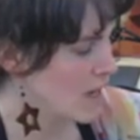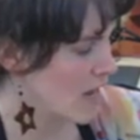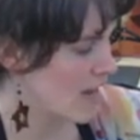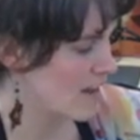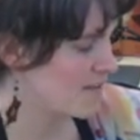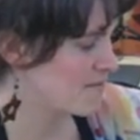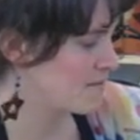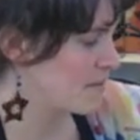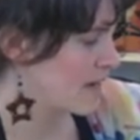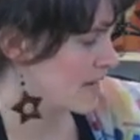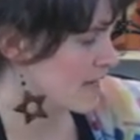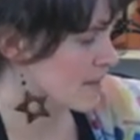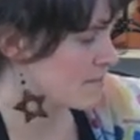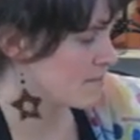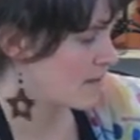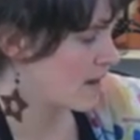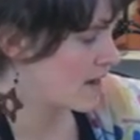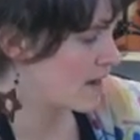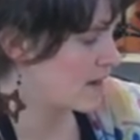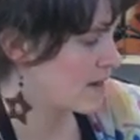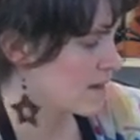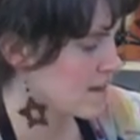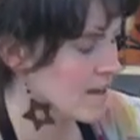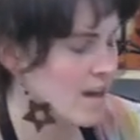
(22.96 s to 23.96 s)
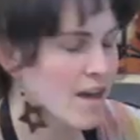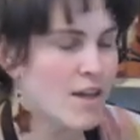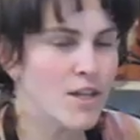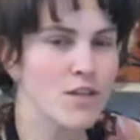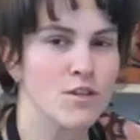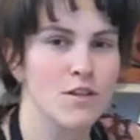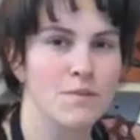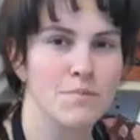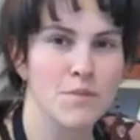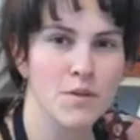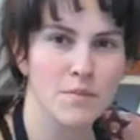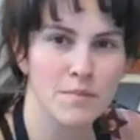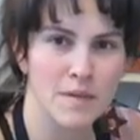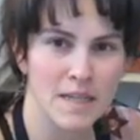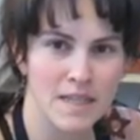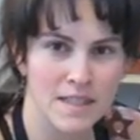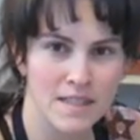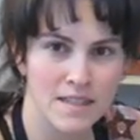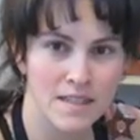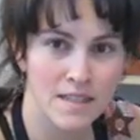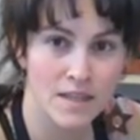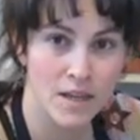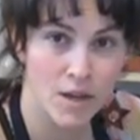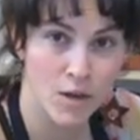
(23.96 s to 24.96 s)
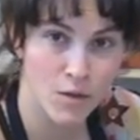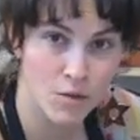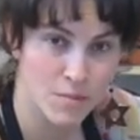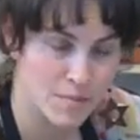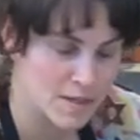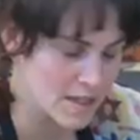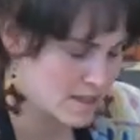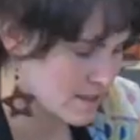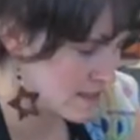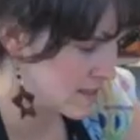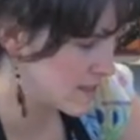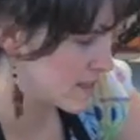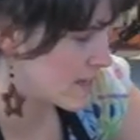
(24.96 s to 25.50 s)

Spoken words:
I've made my triple mint oatmeal and